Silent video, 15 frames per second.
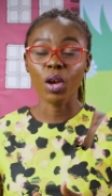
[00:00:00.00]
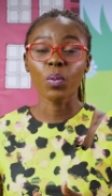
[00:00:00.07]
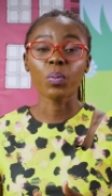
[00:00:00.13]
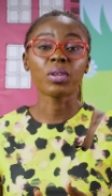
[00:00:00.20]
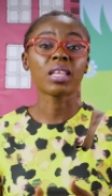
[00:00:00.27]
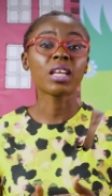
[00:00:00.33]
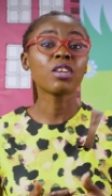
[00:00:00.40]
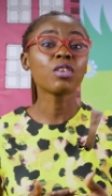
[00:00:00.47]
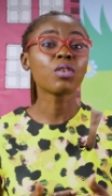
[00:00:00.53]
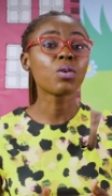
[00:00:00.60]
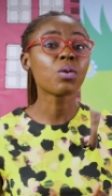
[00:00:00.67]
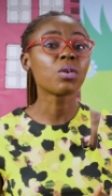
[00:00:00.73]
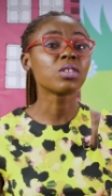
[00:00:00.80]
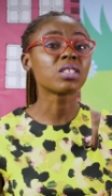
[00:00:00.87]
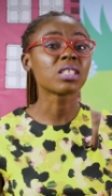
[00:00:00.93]
we then go
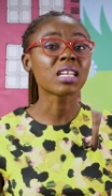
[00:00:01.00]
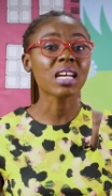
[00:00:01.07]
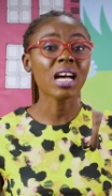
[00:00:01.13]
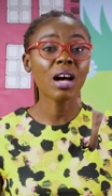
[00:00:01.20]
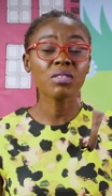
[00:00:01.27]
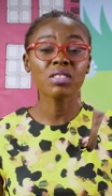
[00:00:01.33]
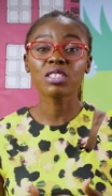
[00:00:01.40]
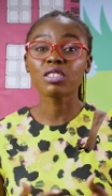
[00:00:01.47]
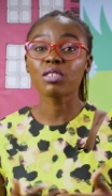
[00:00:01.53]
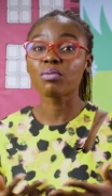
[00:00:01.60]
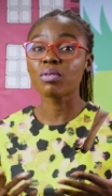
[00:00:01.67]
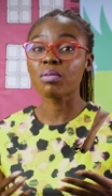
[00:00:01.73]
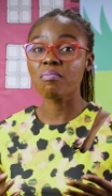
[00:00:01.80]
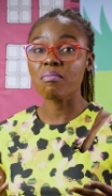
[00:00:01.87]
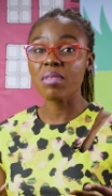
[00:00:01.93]
on to count the
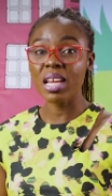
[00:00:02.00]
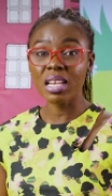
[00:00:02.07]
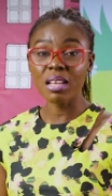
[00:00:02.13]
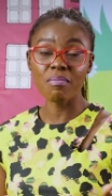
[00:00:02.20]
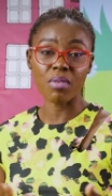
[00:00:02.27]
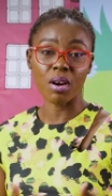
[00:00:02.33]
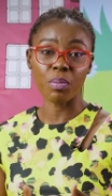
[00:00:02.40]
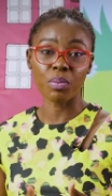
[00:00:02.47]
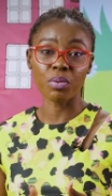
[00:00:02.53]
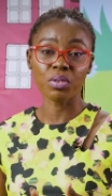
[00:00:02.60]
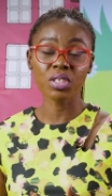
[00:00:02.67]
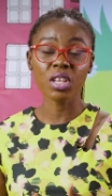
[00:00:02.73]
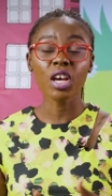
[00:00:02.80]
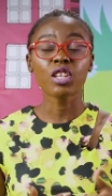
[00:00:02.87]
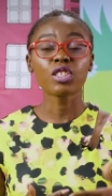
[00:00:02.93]
remaining bubbles